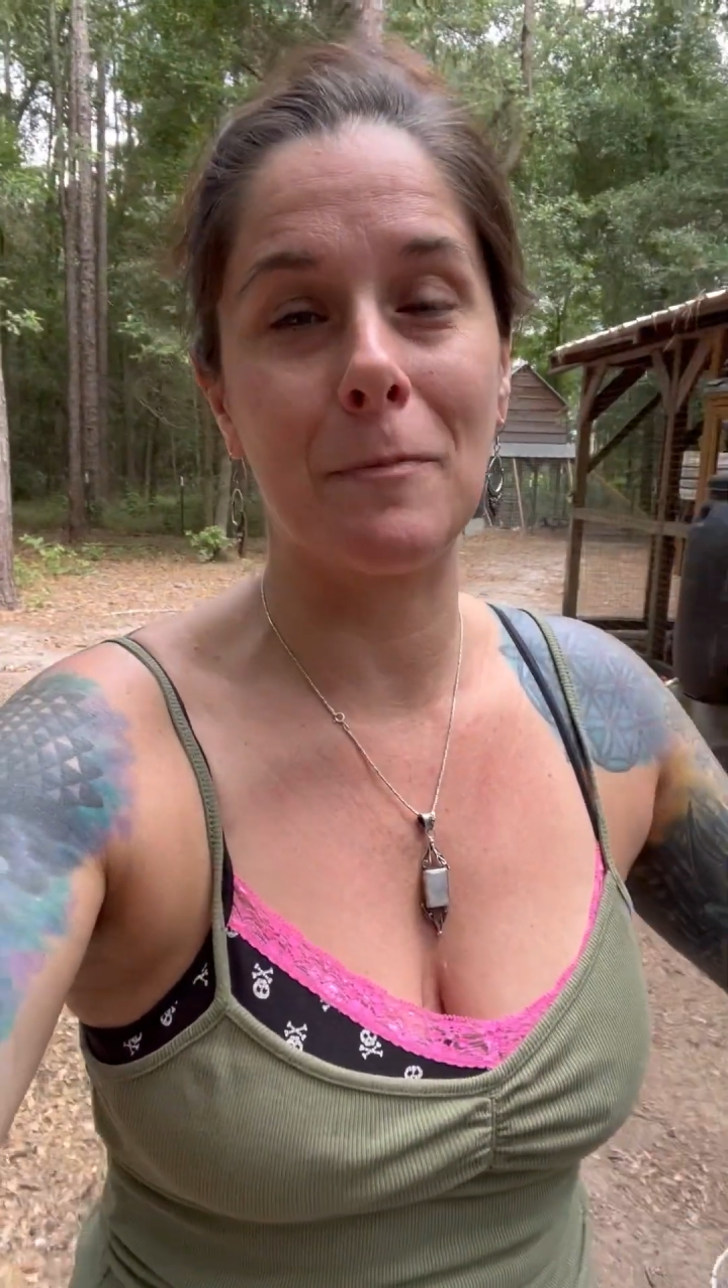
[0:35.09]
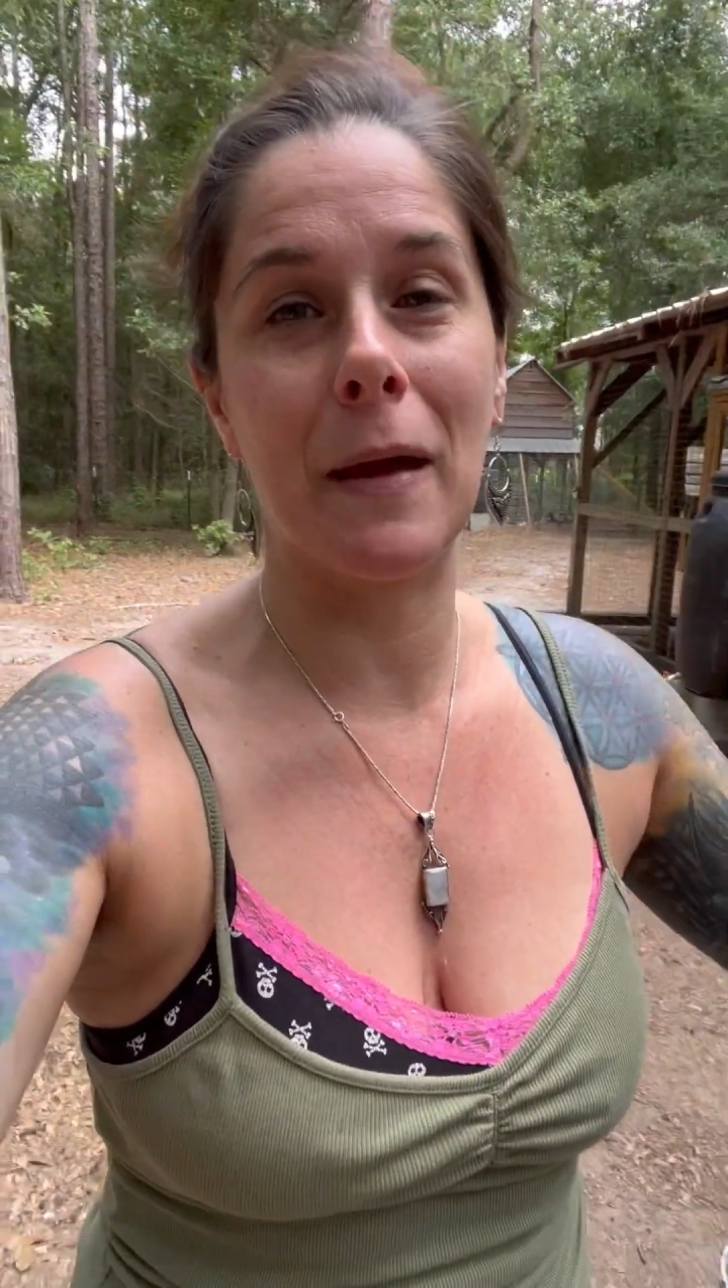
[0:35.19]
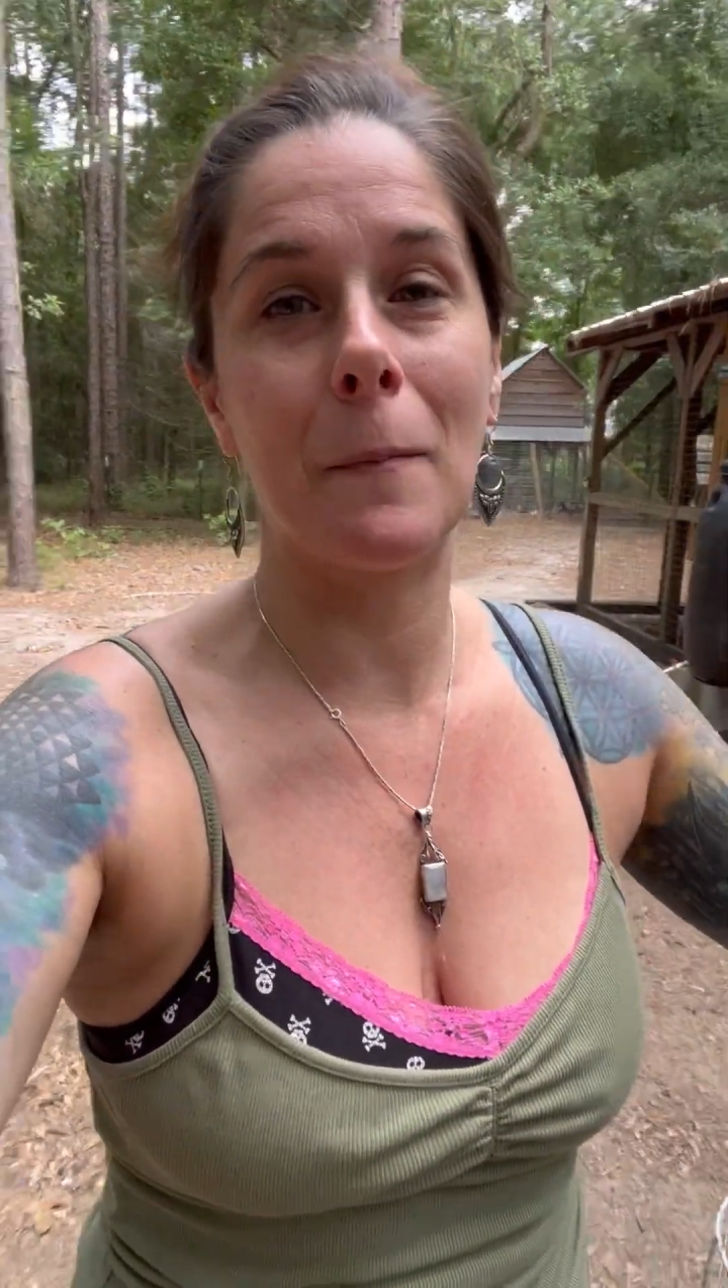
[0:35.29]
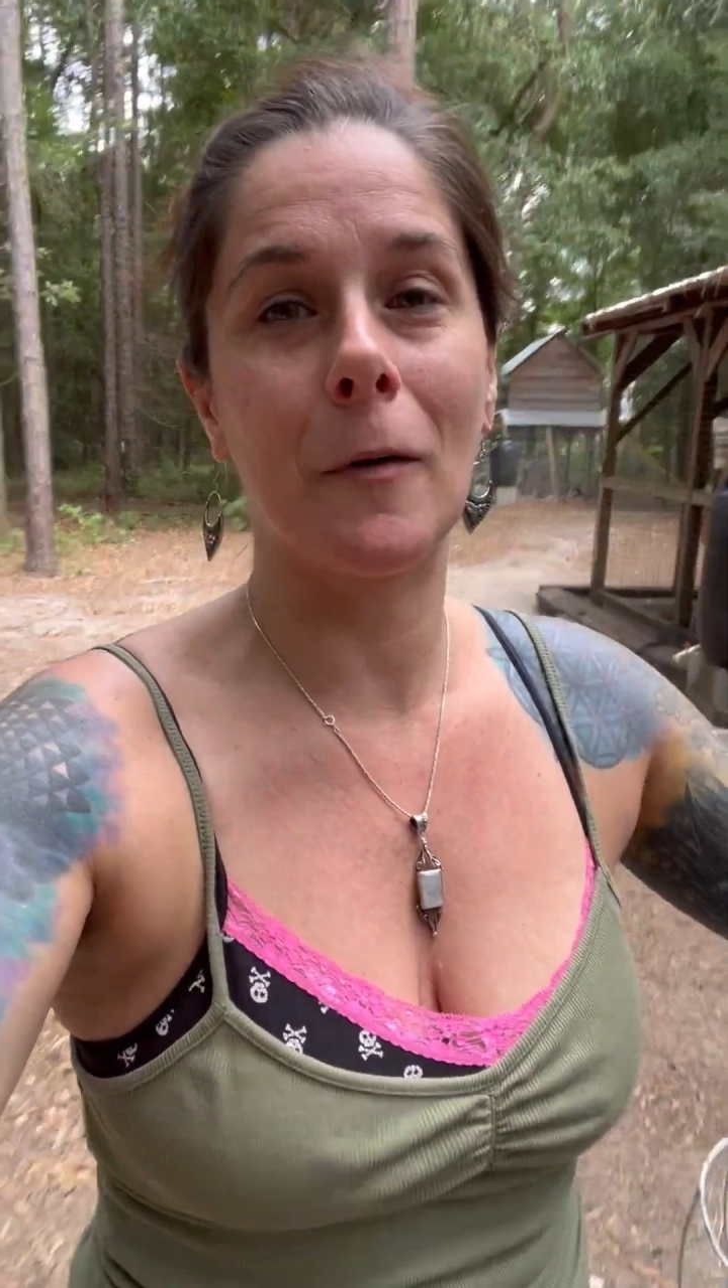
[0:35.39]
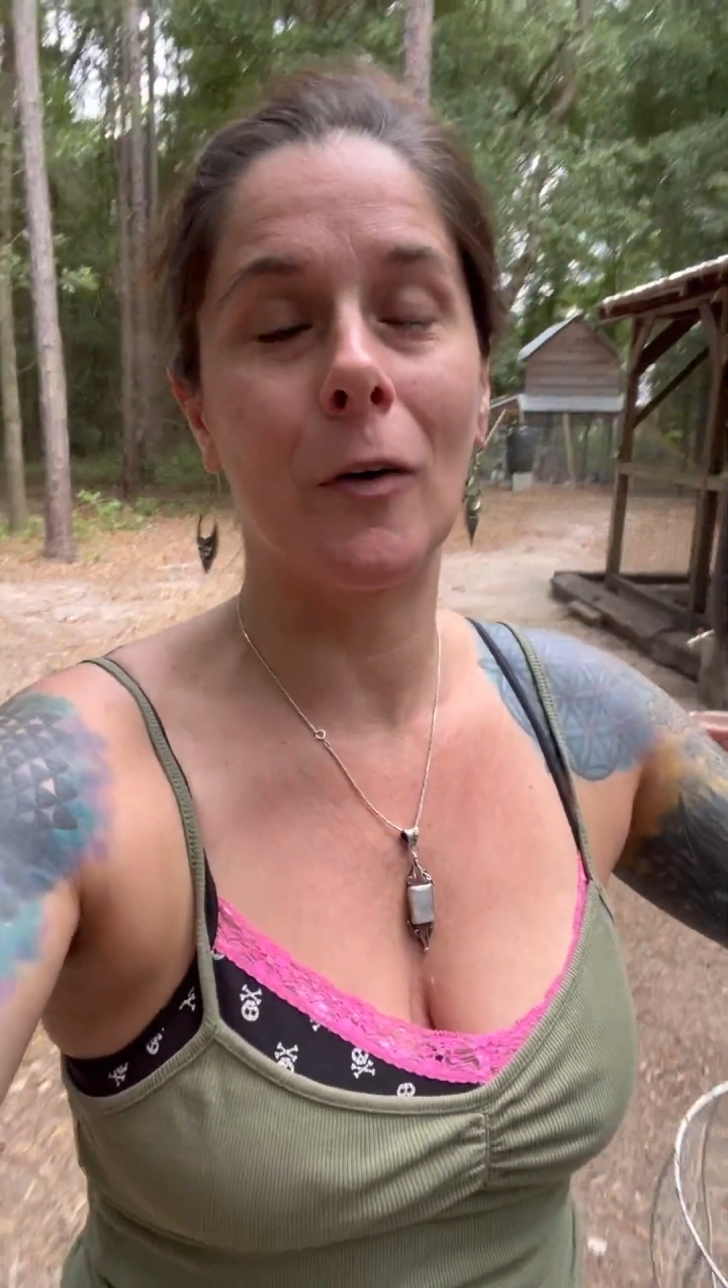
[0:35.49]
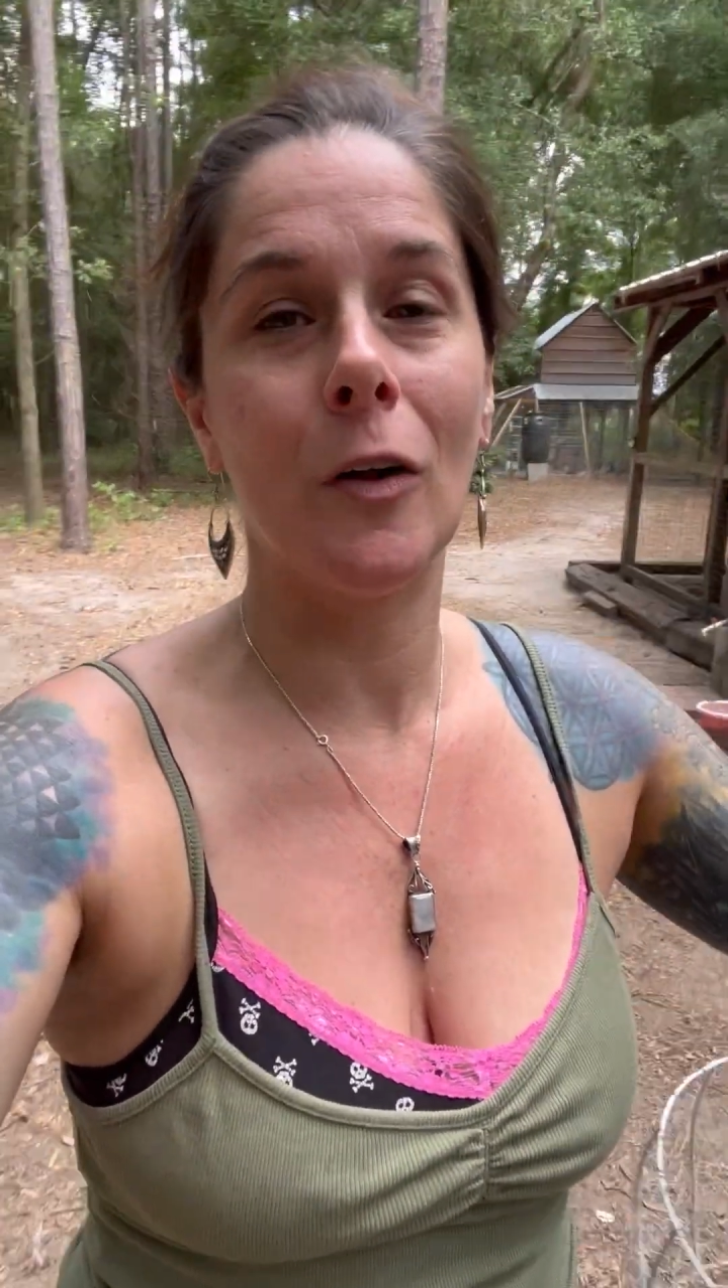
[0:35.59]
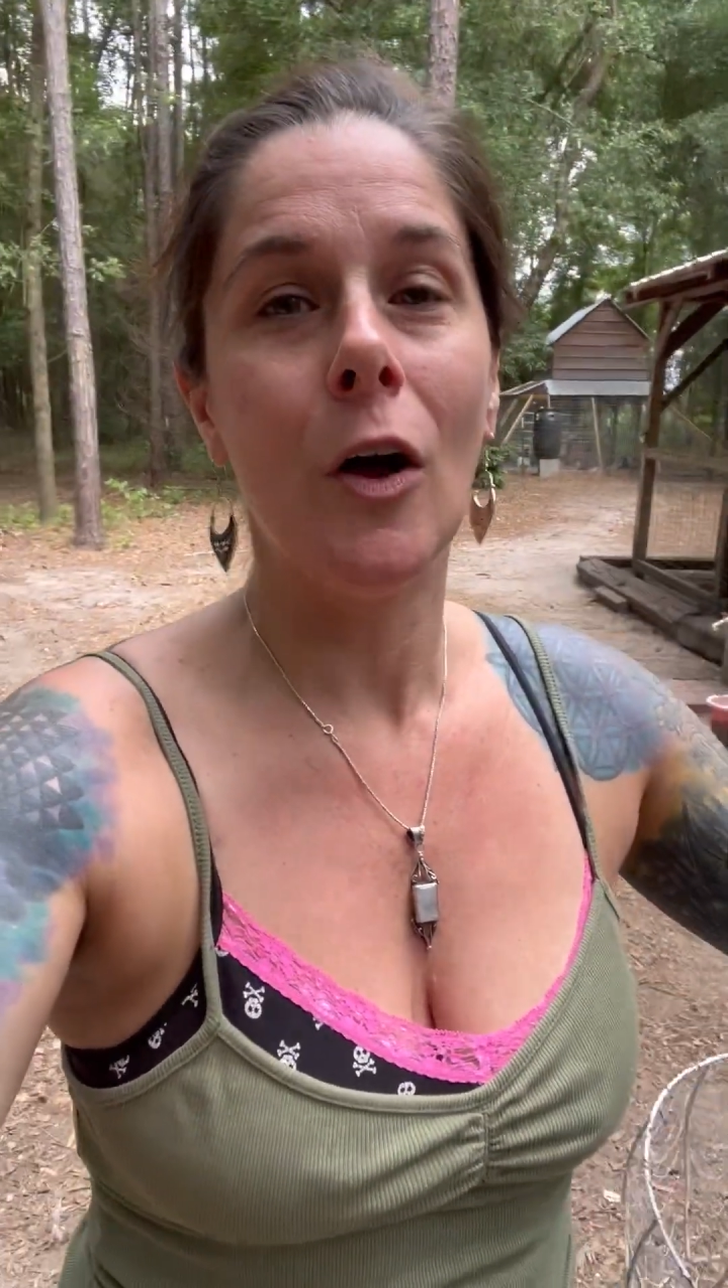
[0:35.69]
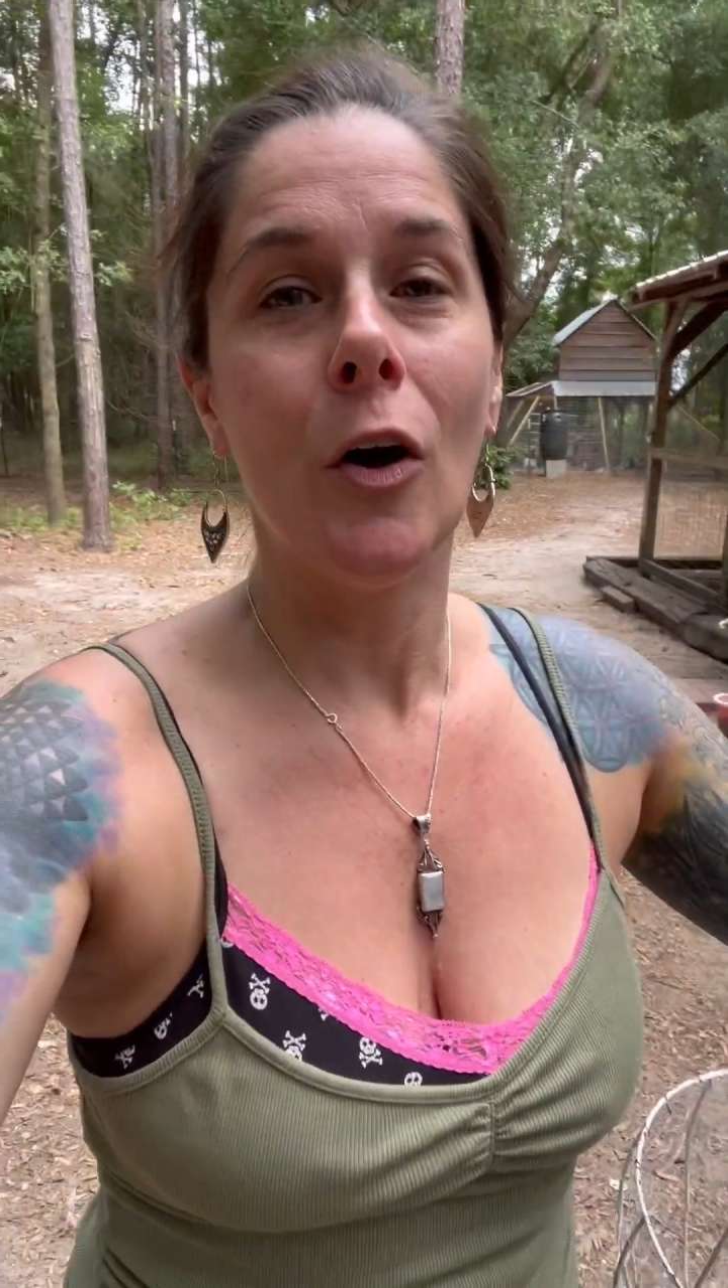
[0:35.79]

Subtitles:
people